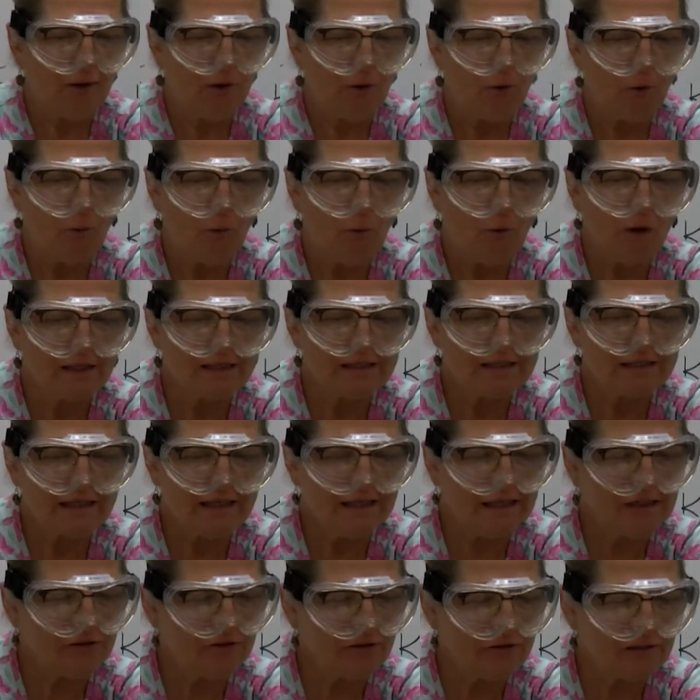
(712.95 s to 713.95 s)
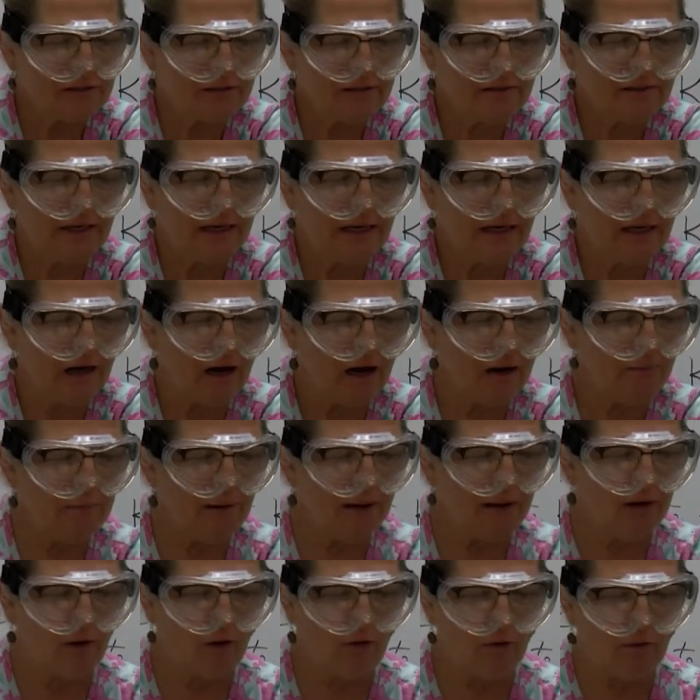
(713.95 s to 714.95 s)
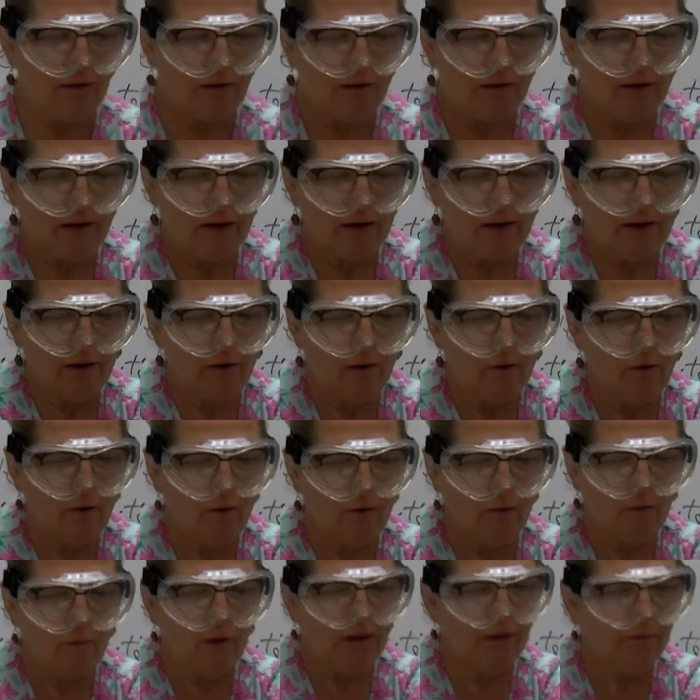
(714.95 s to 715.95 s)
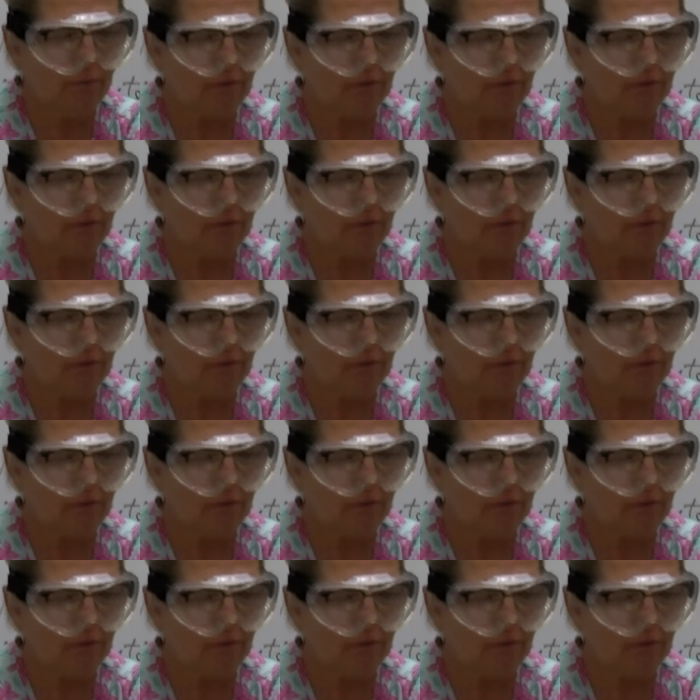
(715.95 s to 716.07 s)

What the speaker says: what's interesting about when